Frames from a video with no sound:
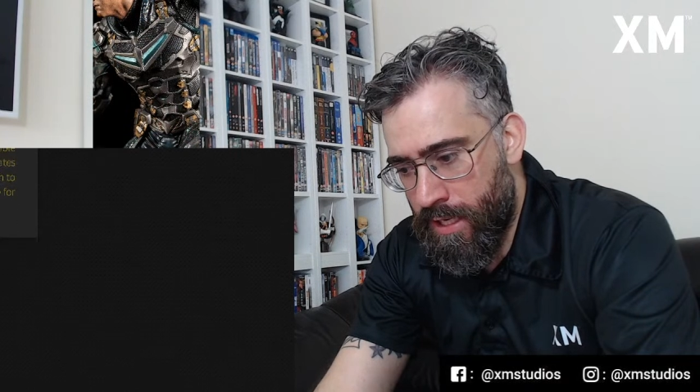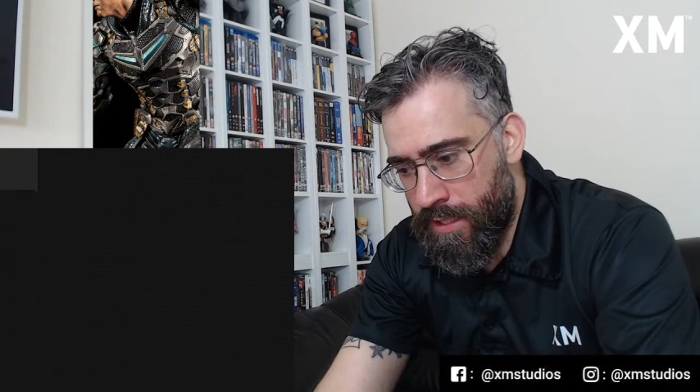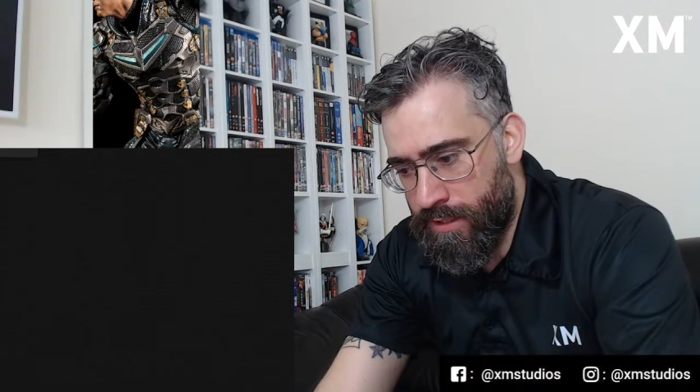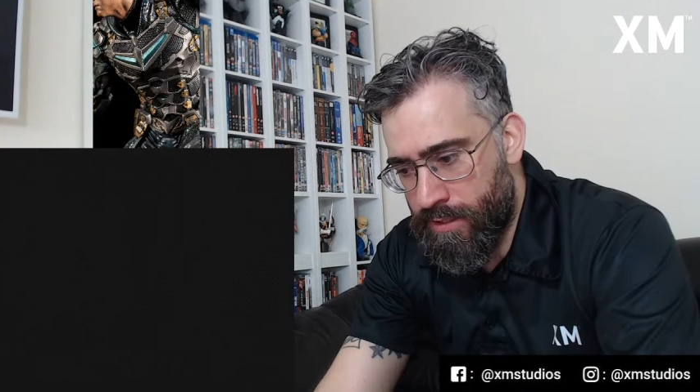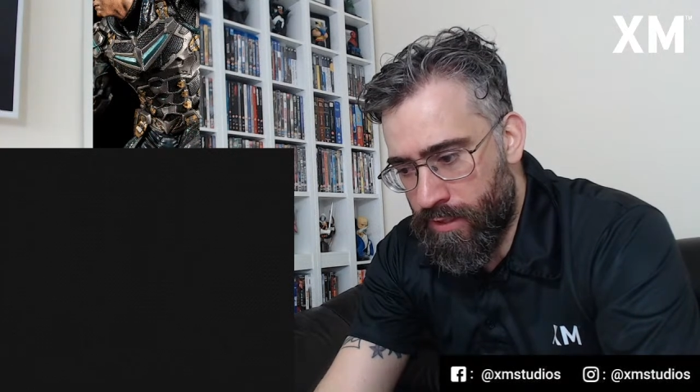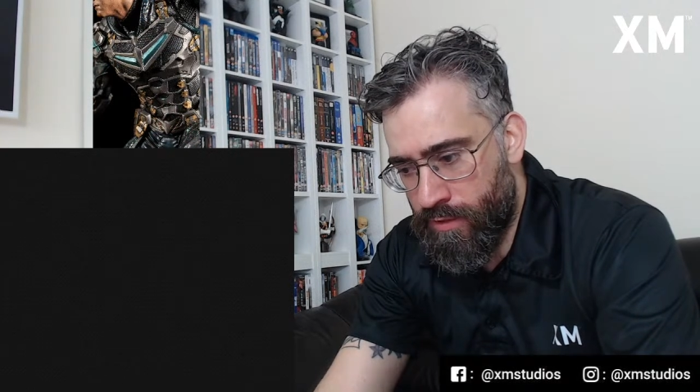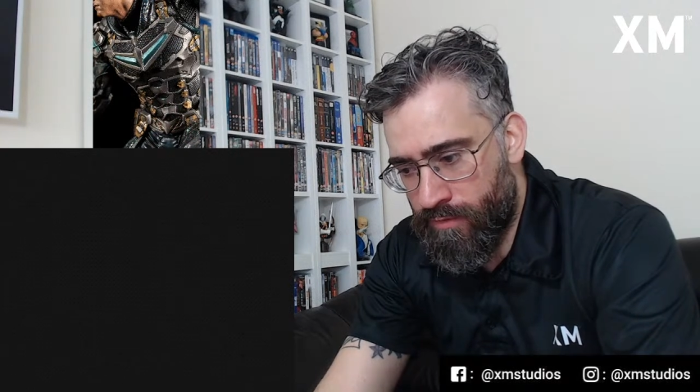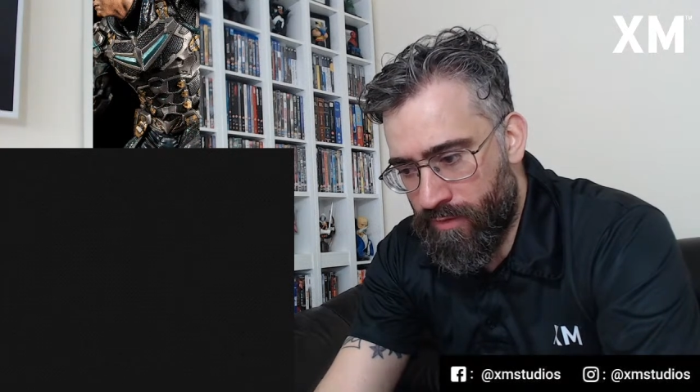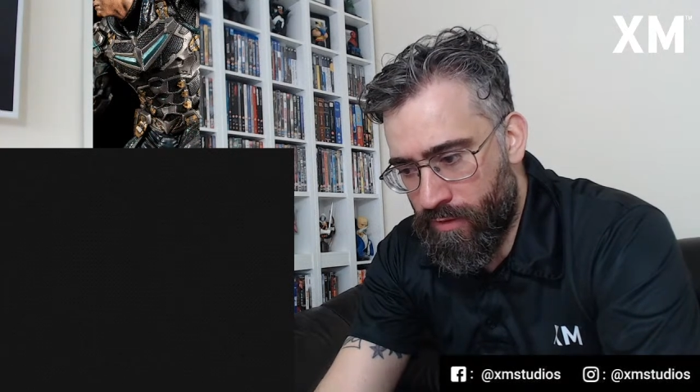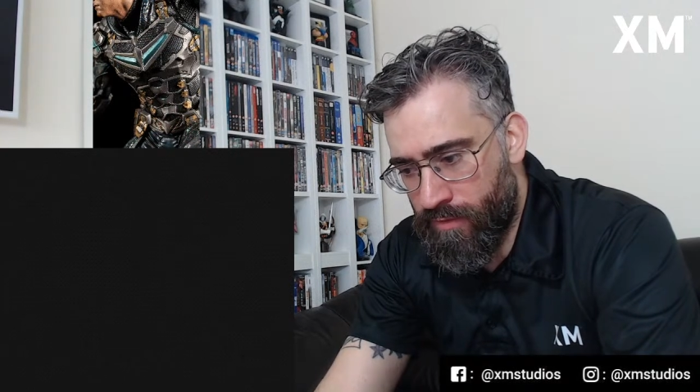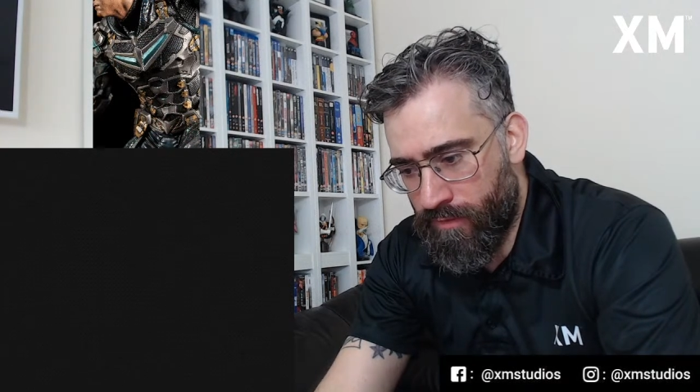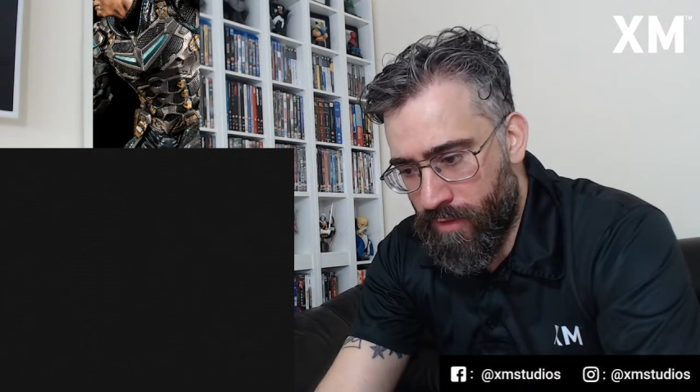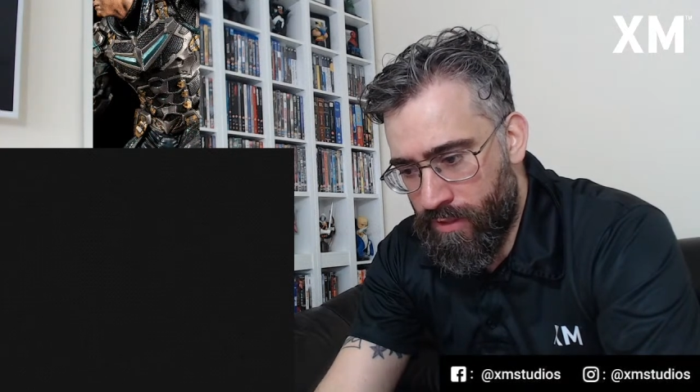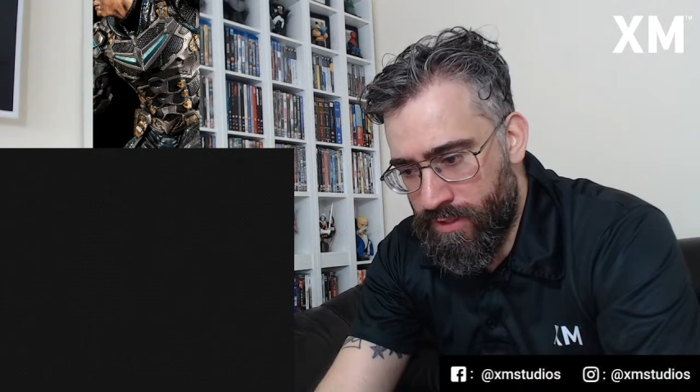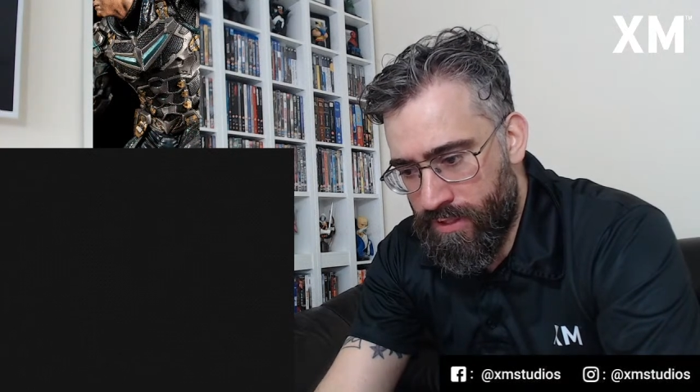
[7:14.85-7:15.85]
so it's
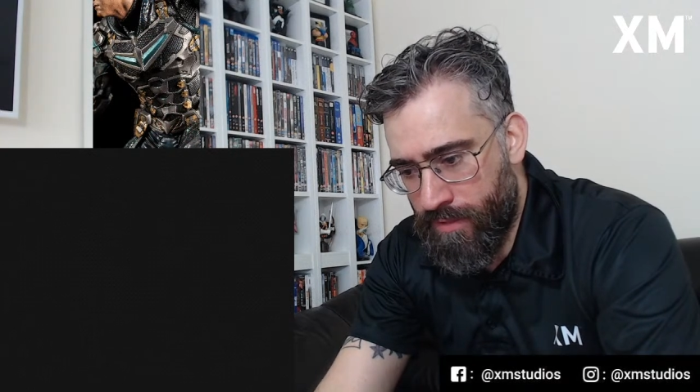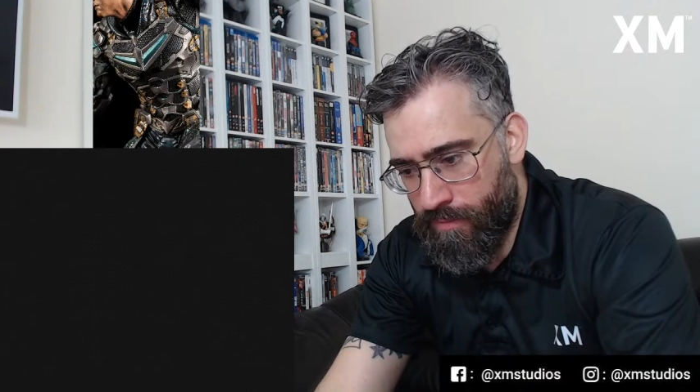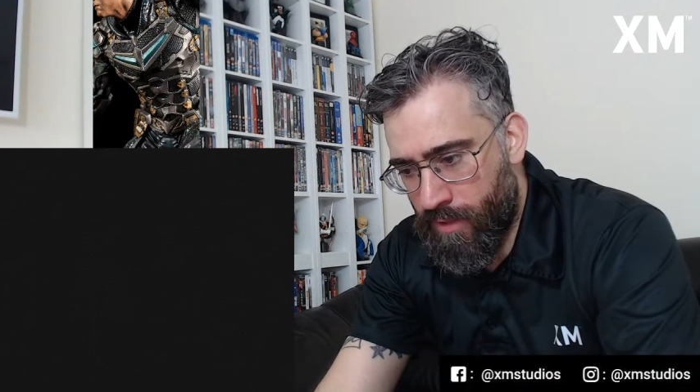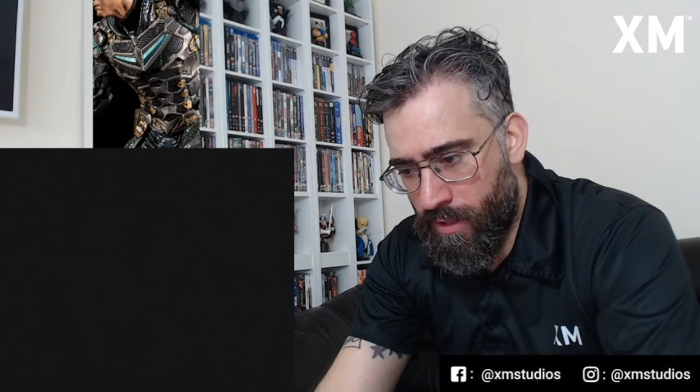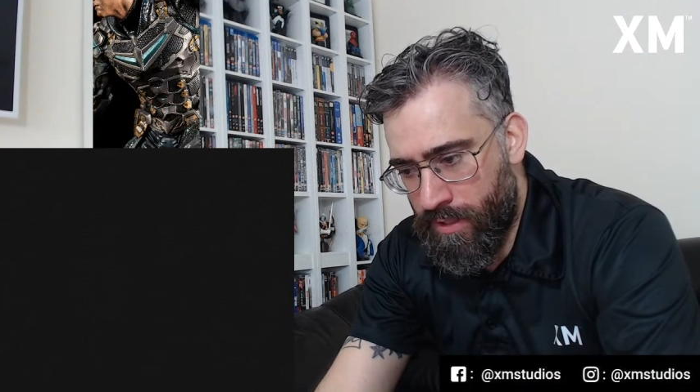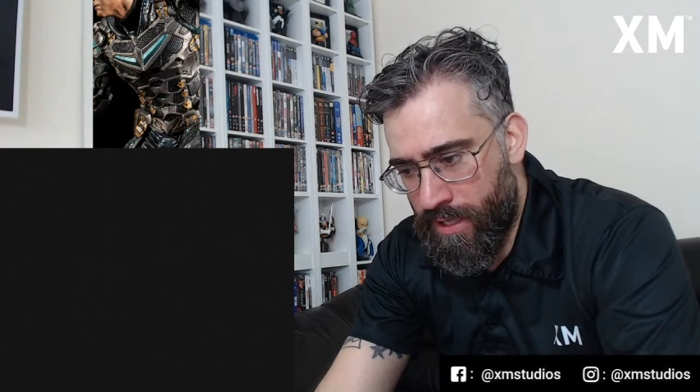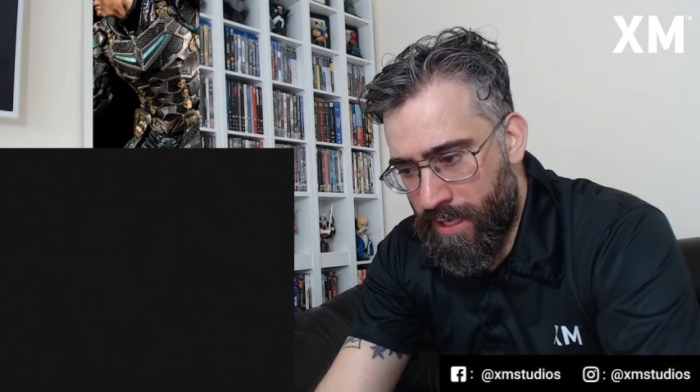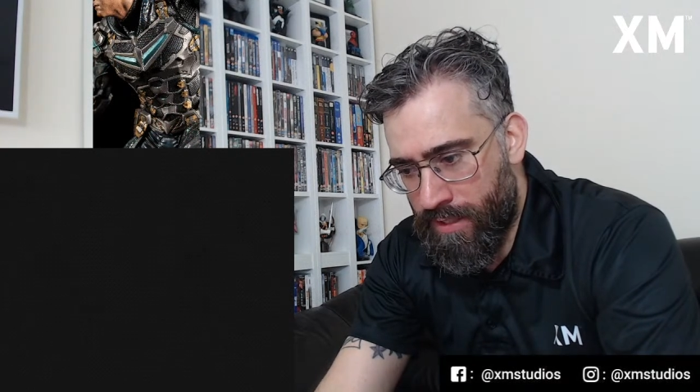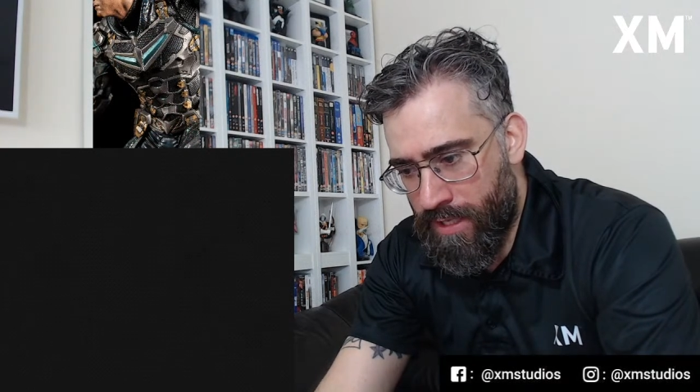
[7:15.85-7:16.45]
very similar in